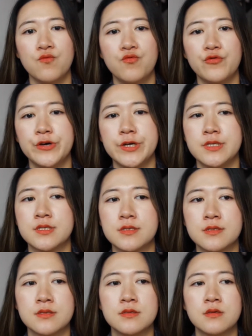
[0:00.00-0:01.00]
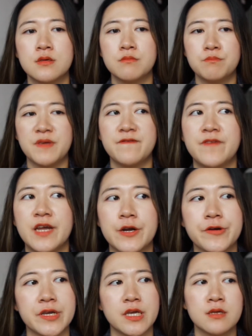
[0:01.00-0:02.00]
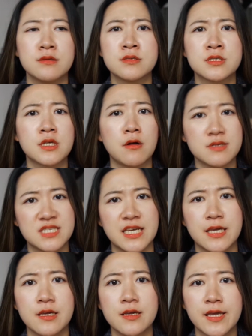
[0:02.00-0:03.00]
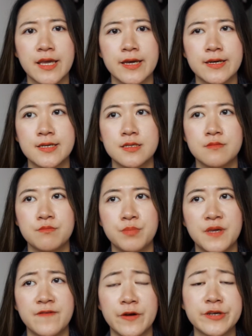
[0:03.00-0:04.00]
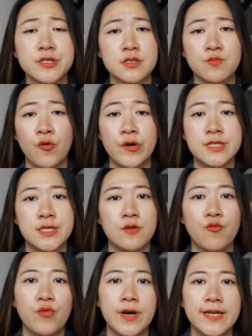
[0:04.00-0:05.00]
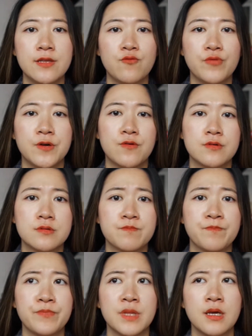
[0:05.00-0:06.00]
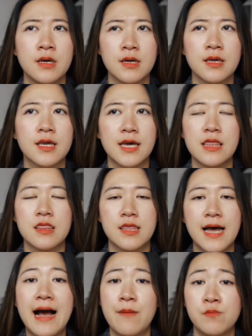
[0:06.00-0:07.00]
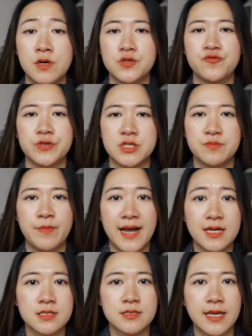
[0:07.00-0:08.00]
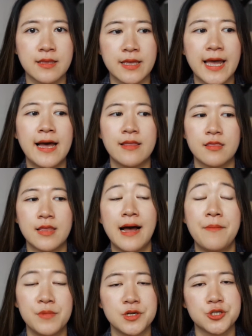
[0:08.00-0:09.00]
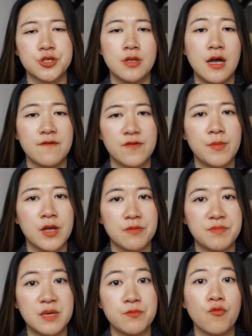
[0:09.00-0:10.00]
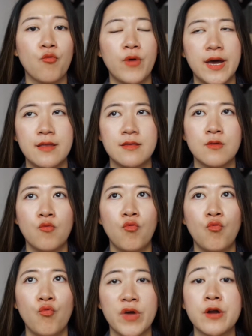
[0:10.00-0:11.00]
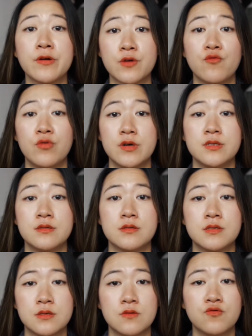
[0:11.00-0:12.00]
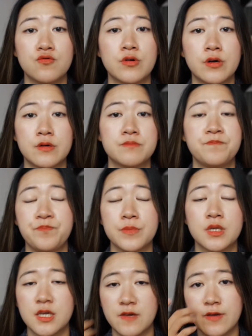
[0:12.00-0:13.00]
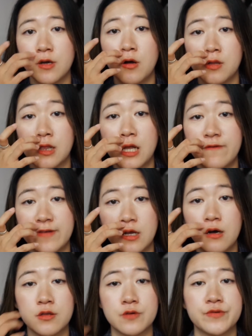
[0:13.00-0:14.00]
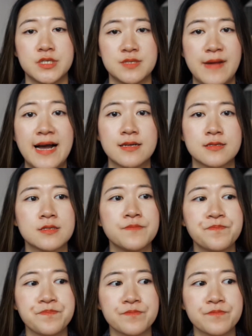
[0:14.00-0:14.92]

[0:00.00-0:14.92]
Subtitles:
would be very salty and be very disappointed when we don't get that much respect and get that much love from other people, when we are the ones who are giving all the love and all the respect.